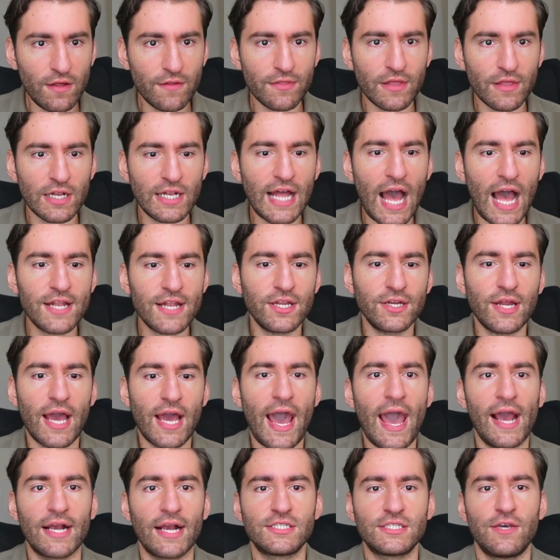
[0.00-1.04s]
The laddered
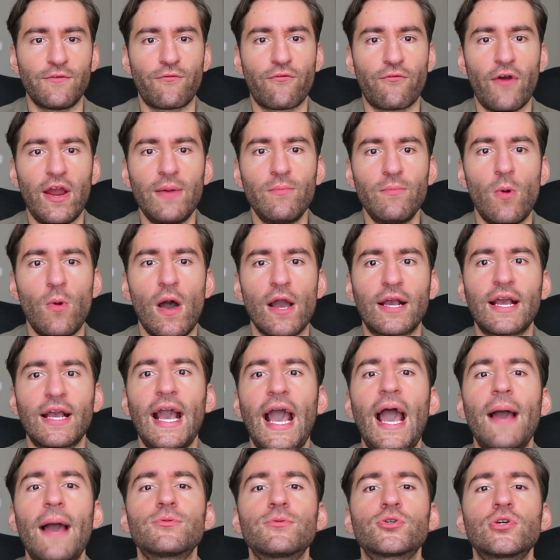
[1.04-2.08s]
exit framework,
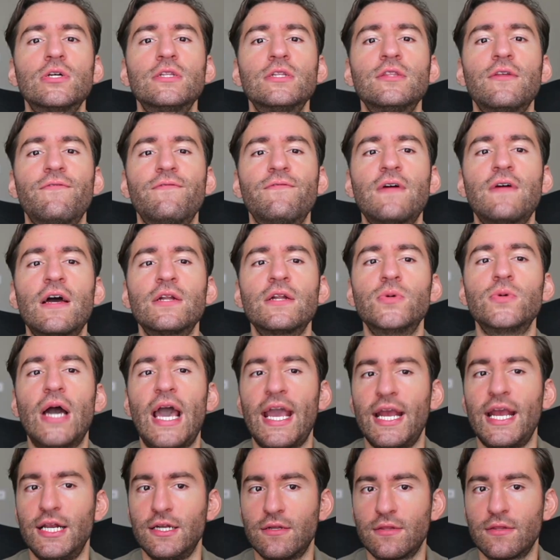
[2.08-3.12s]
capturing the final
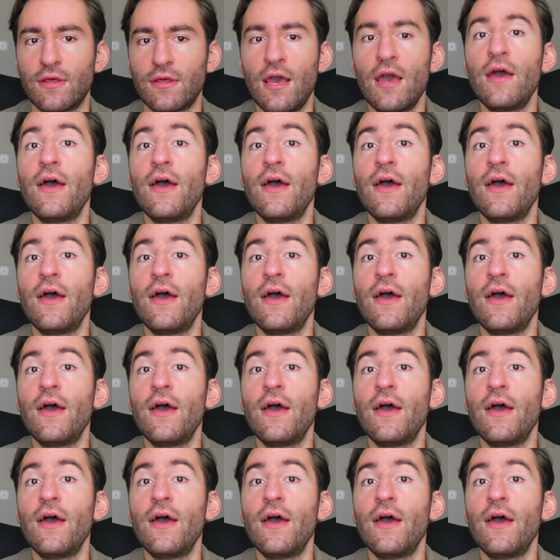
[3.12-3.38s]
eighth.